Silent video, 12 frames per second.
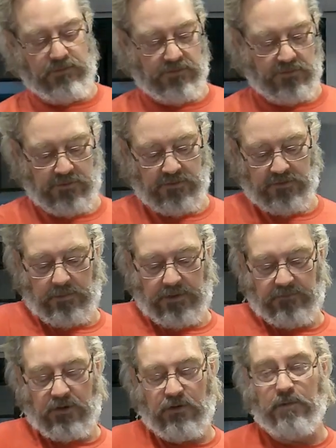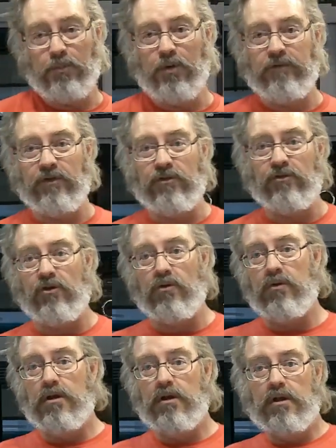was doing something very important for the
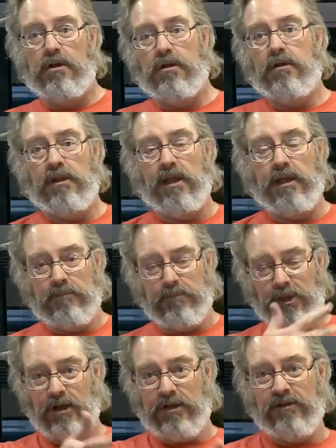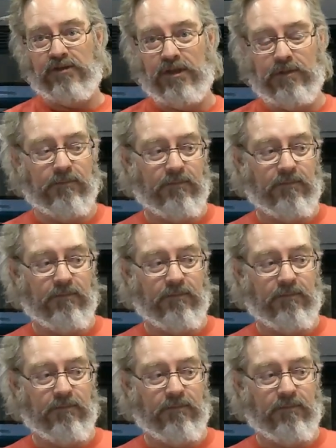show, like behind the scenes,